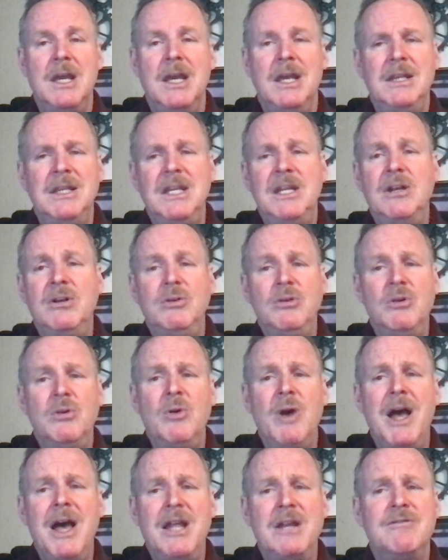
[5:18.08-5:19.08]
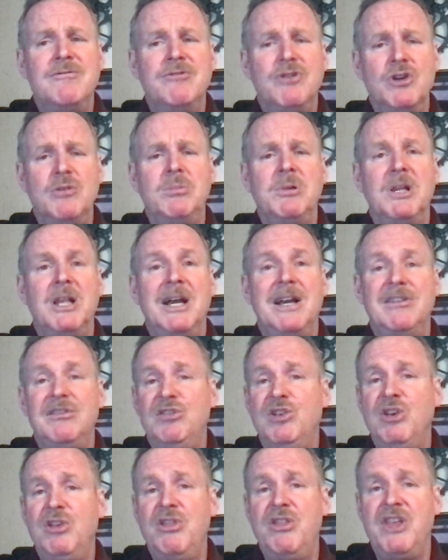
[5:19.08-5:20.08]
and they don't know how to
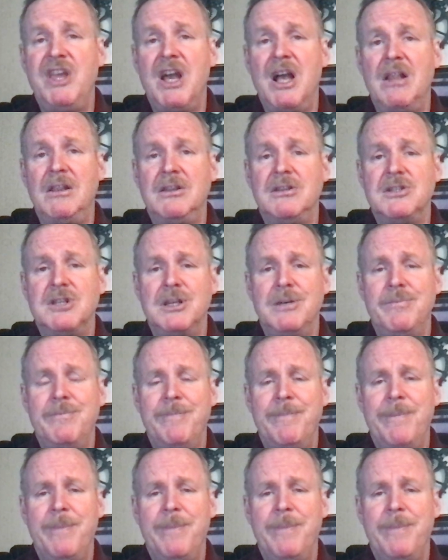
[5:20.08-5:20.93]
verbalize good theology.